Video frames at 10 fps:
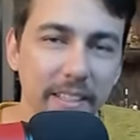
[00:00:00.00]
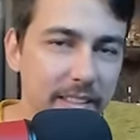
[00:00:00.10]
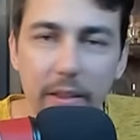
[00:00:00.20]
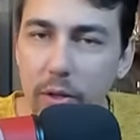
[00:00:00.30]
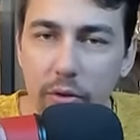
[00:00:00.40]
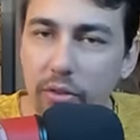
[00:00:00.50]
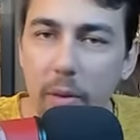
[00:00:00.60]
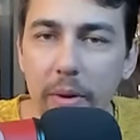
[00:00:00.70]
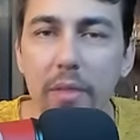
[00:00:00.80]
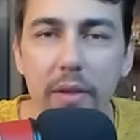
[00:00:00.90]
See, there's so
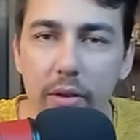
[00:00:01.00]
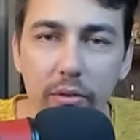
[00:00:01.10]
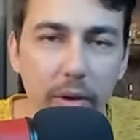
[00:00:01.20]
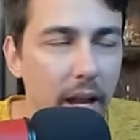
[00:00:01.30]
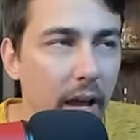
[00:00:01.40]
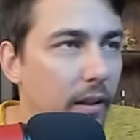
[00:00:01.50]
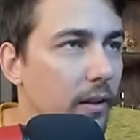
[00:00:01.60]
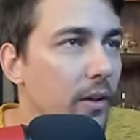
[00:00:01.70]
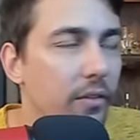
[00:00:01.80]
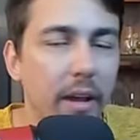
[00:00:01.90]
many things you could add to the
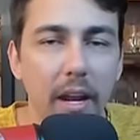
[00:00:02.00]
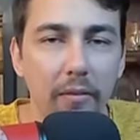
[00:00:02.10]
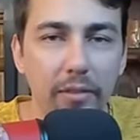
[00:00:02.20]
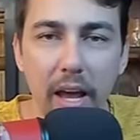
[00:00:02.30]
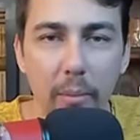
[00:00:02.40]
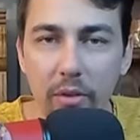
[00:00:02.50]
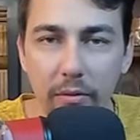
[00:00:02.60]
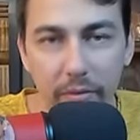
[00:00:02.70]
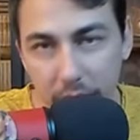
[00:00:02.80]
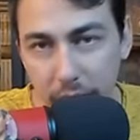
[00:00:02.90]
list. I could have dabs off
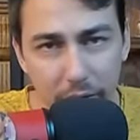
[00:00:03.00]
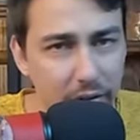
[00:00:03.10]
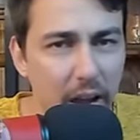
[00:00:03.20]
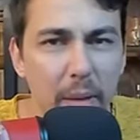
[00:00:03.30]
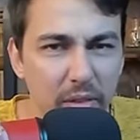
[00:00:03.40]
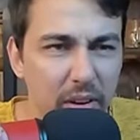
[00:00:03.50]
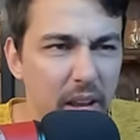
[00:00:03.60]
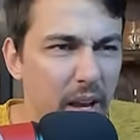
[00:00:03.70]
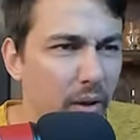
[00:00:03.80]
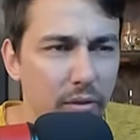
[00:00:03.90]
of different types of
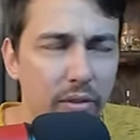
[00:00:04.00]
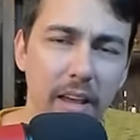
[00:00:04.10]
nails,